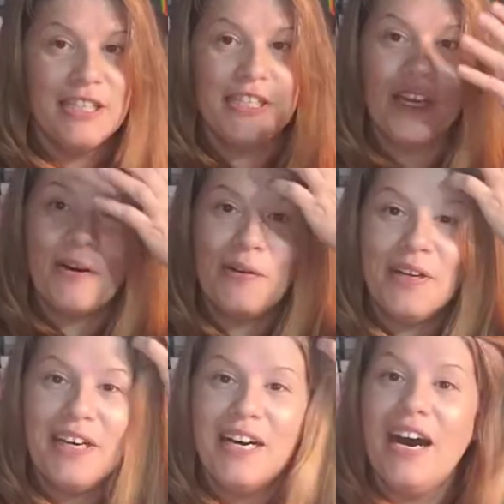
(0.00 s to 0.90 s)
So
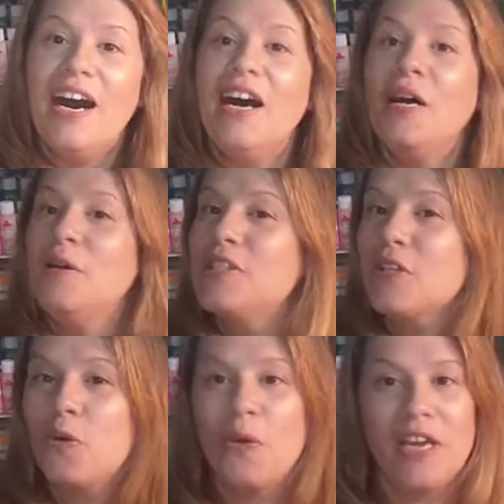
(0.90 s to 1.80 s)
it's
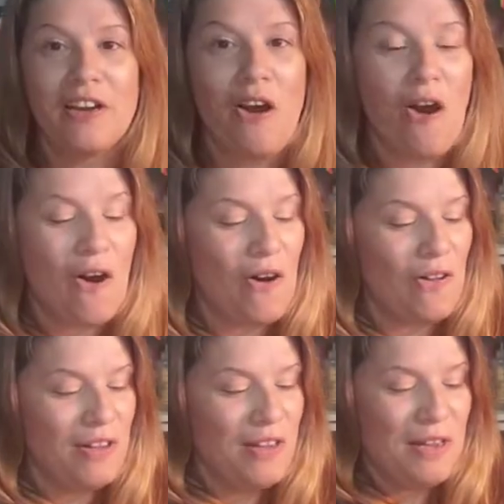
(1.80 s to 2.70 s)
a quick
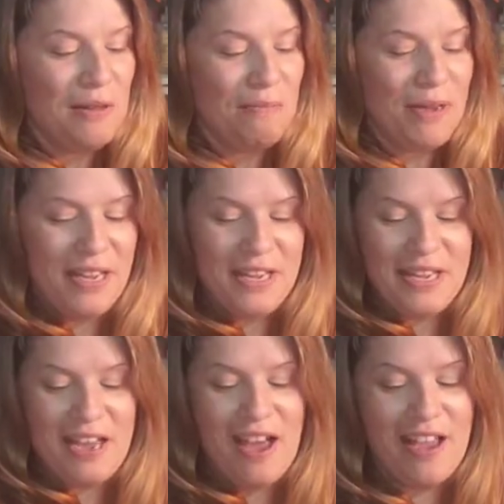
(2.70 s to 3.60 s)
haul,
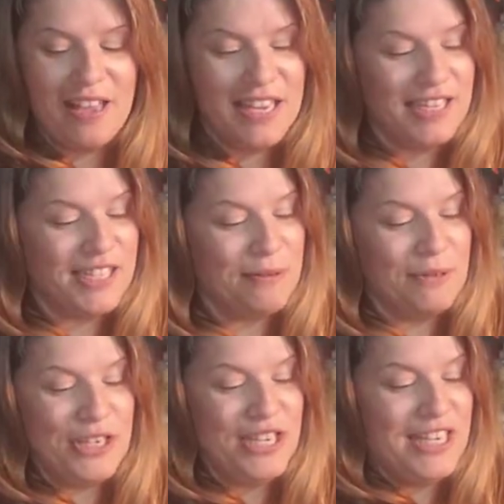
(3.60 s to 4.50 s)
but it's
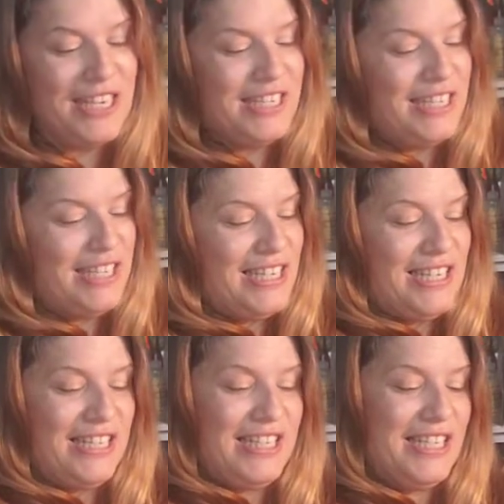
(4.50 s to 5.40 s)
some goodies.
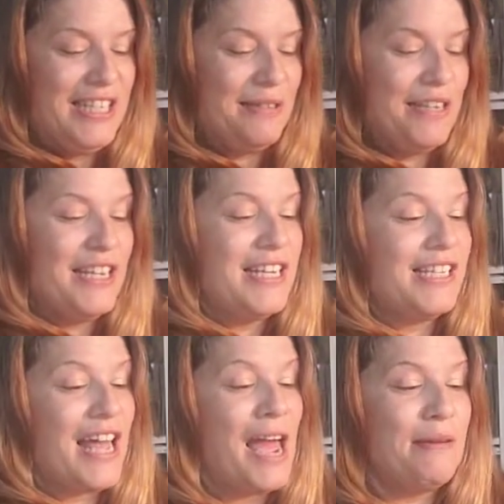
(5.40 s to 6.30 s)
There's some
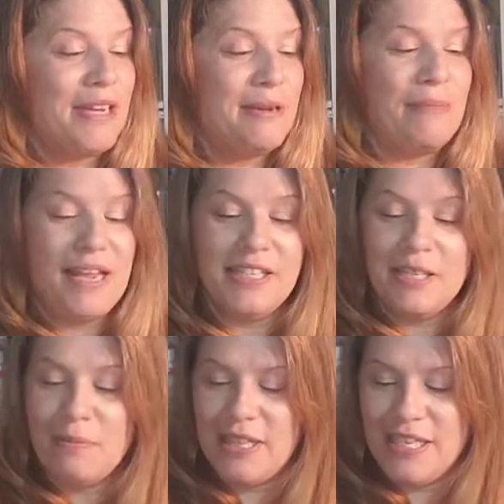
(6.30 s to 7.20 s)
goodies. I did make
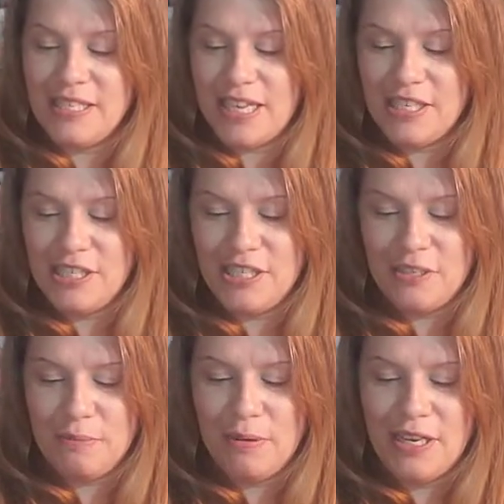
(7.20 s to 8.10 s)
some of these last
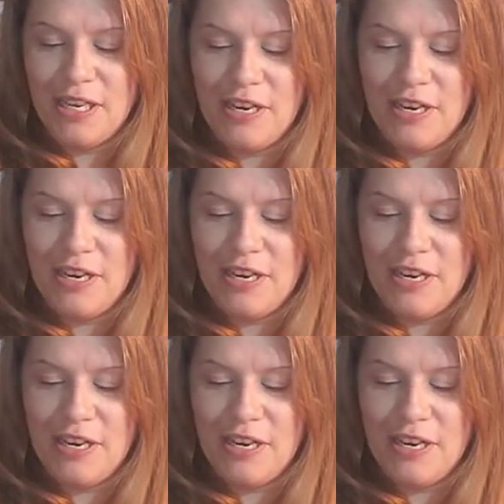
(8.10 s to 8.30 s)
year, but